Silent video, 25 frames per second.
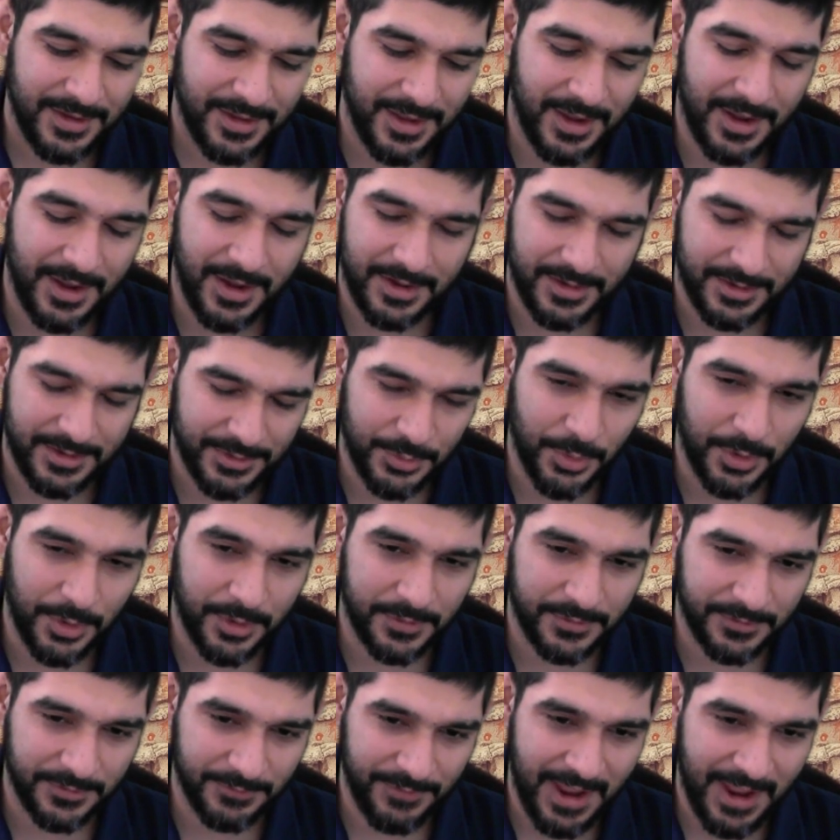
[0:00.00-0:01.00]
Do you
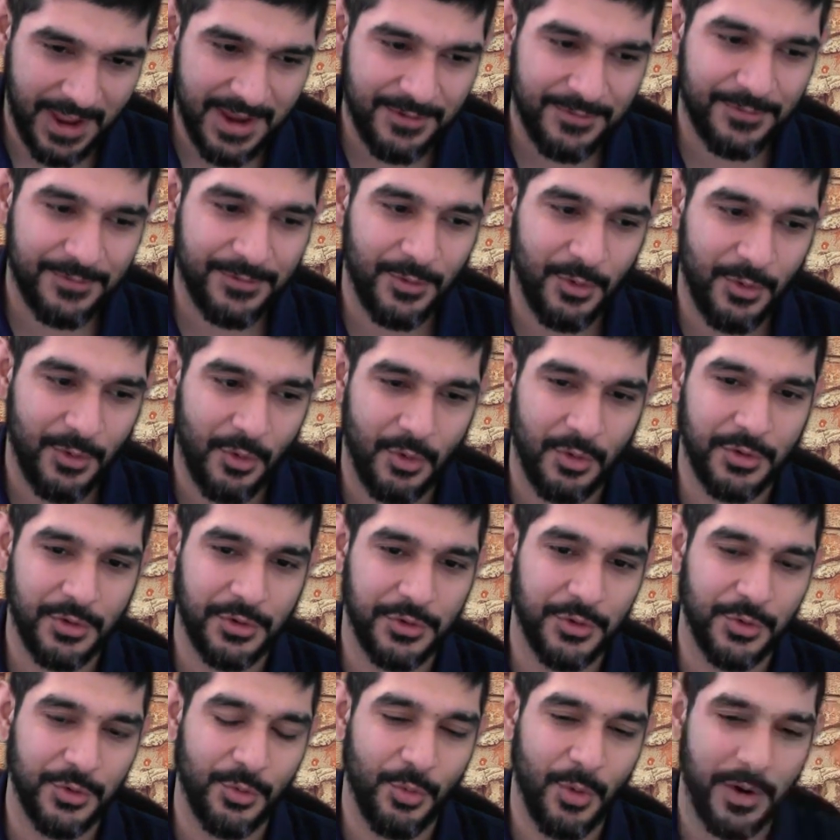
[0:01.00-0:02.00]
want to survive, or
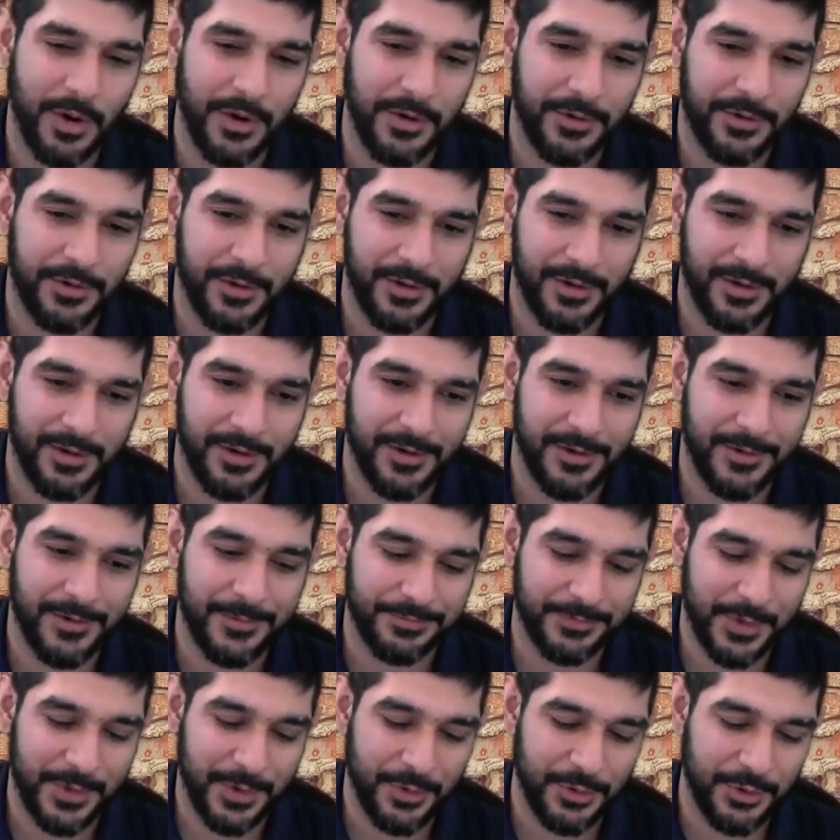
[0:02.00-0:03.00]
do you want
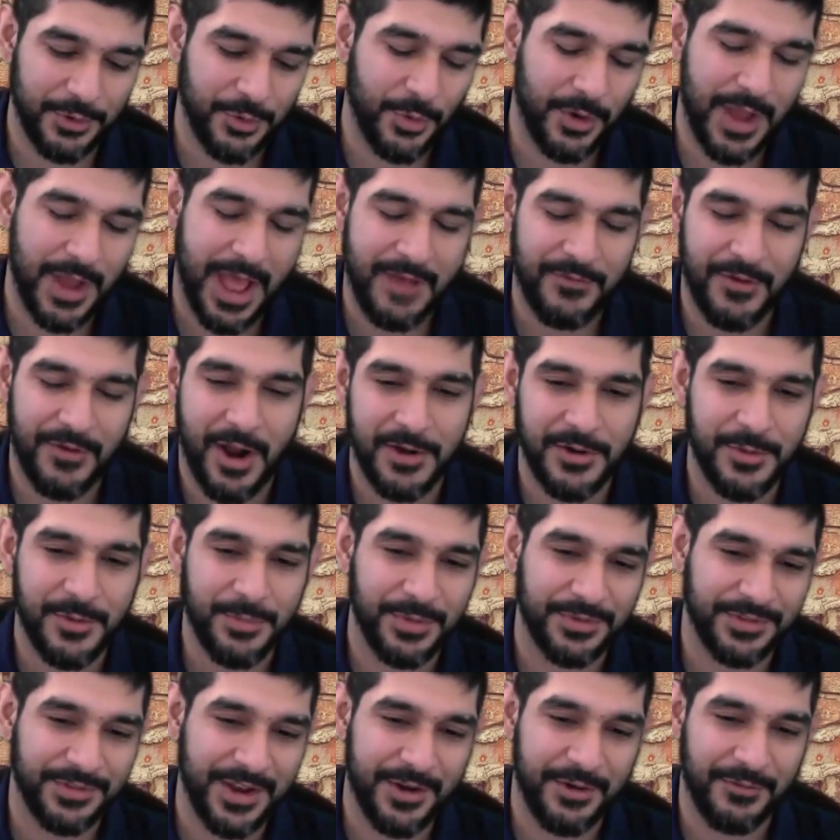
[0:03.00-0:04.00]
to have
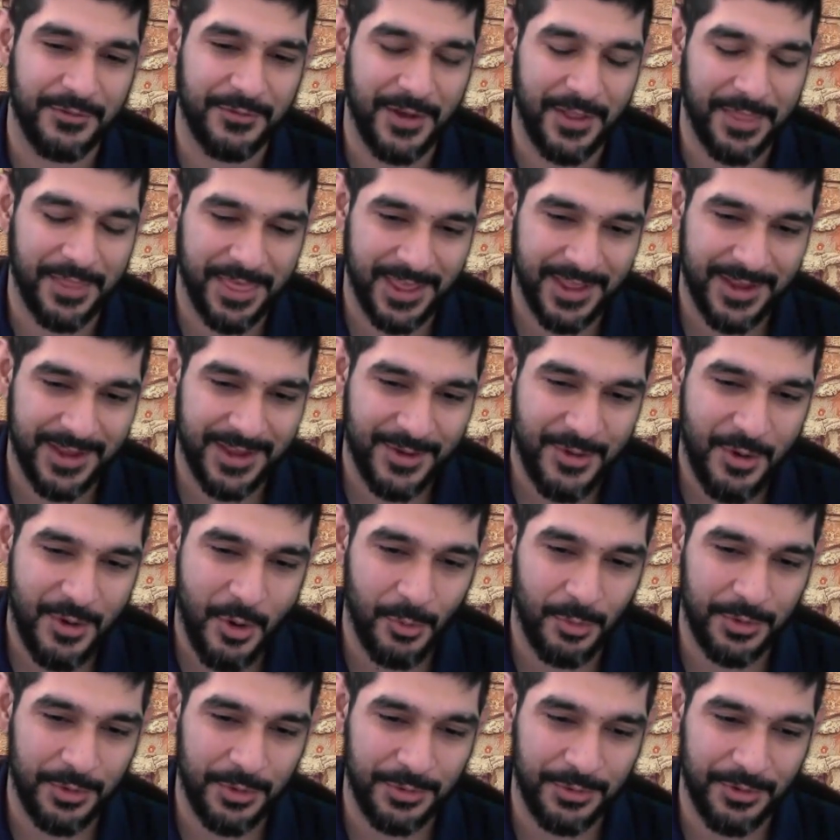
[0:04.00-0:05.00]
100% of nothing,
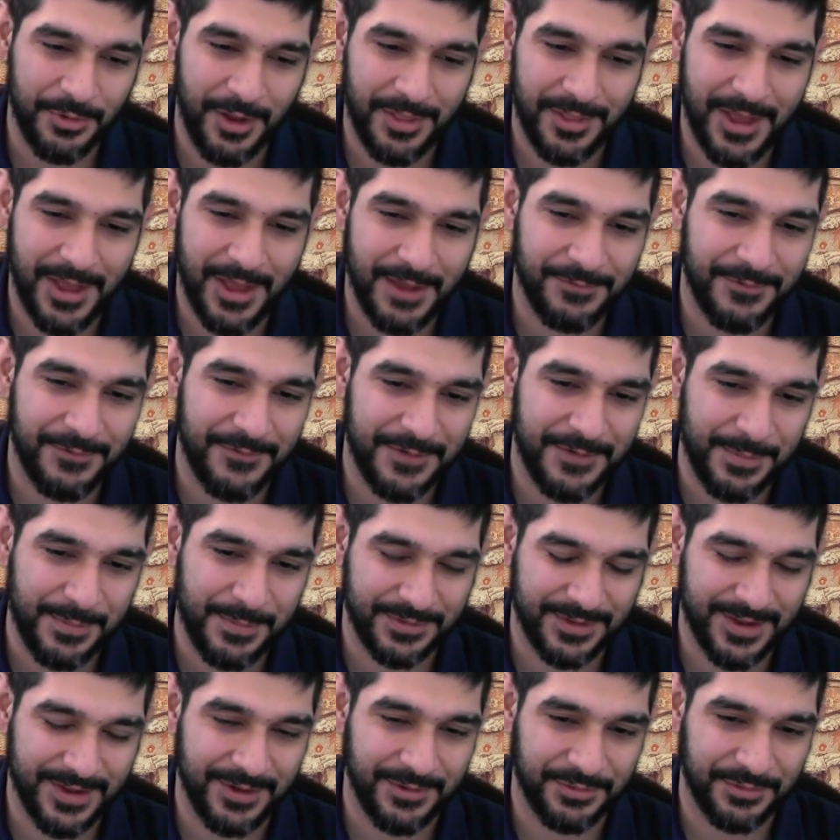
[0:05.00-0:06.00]
or would you rather have
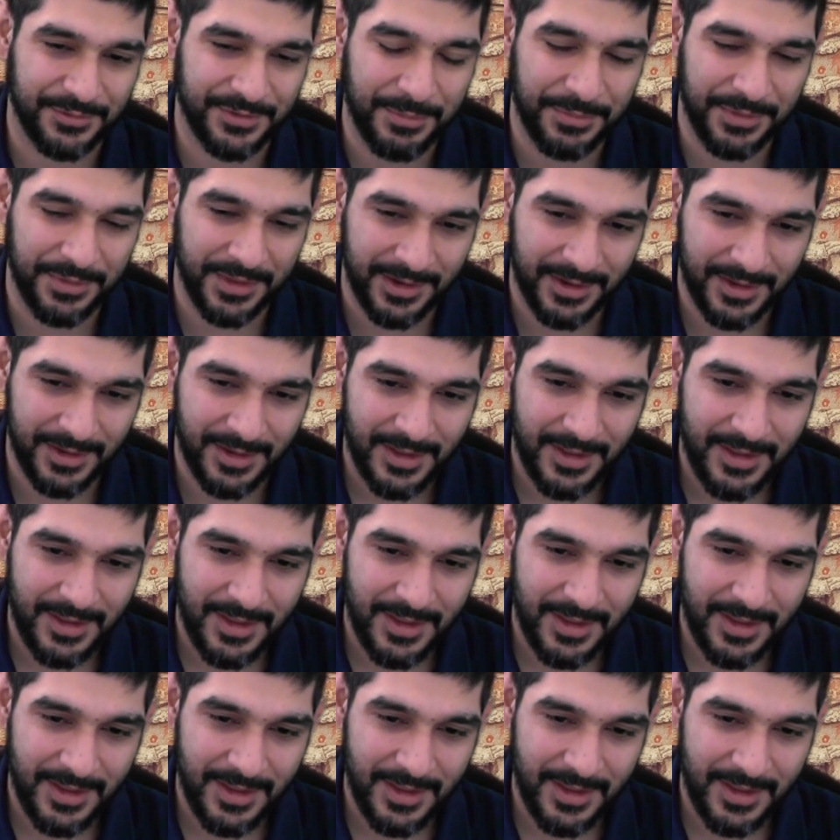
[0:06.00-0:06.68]
50% of something?